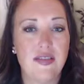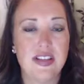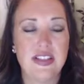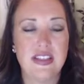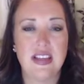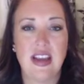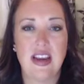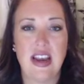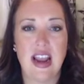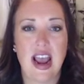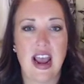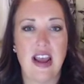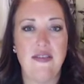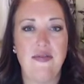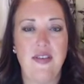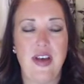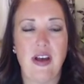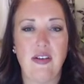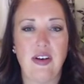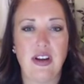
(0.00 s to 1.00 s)
a sudden, I
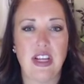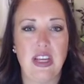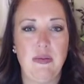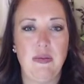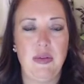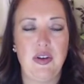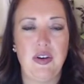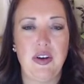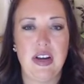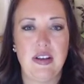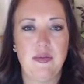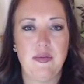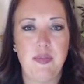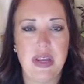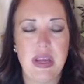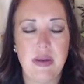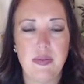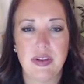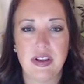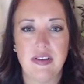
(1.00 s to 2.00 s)
found a community of
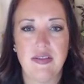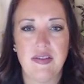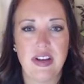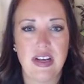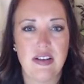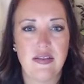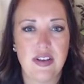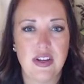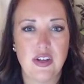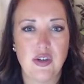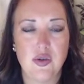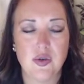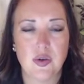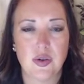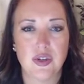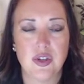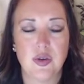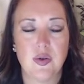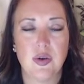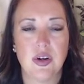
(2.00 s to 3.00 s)
people, of
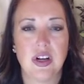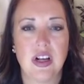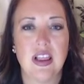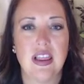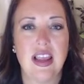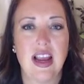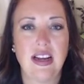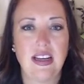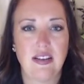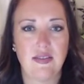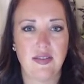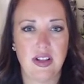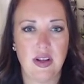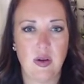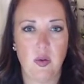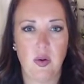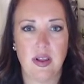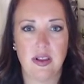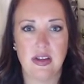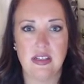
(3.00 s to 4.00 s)
individuals who are collectively
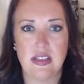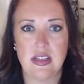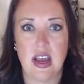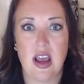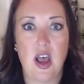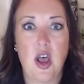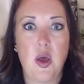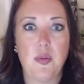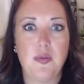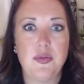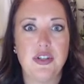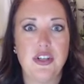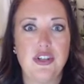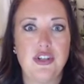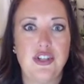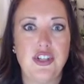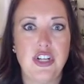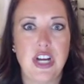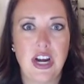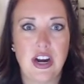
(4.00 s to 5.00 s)
willing to help, to
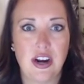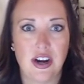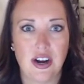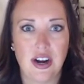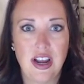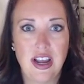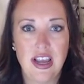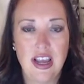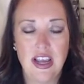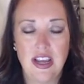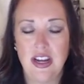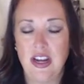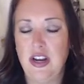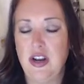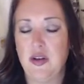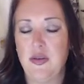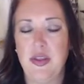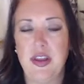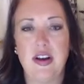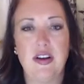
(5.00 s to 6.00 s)
share,
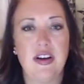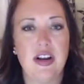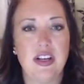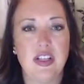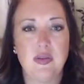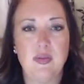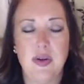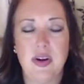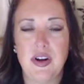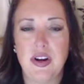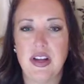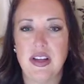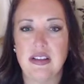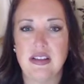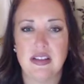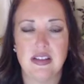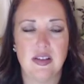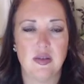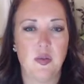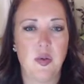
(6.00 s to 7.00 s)
their
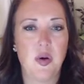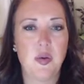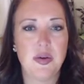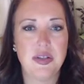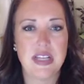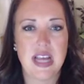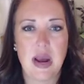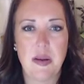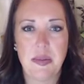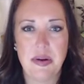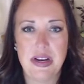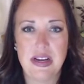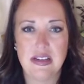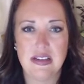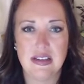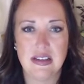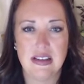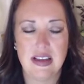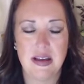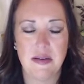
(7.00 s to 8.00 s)
experiences and what was happening
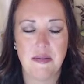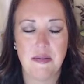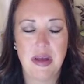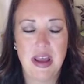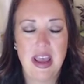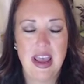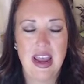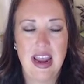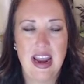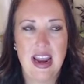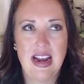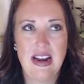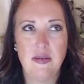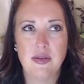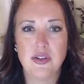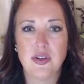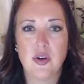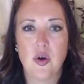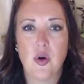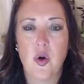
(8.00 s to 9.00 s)
to them. And it
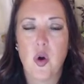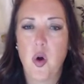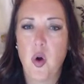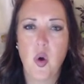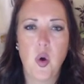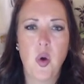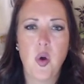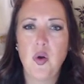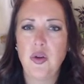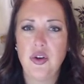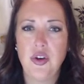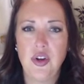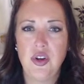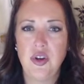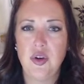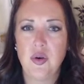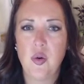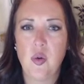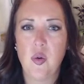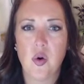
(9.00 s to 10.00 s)
was a whole
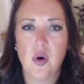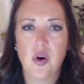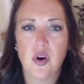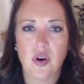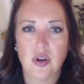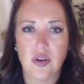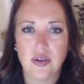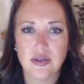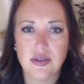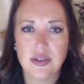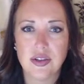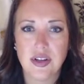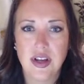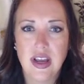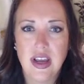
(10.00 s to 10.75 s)
new world.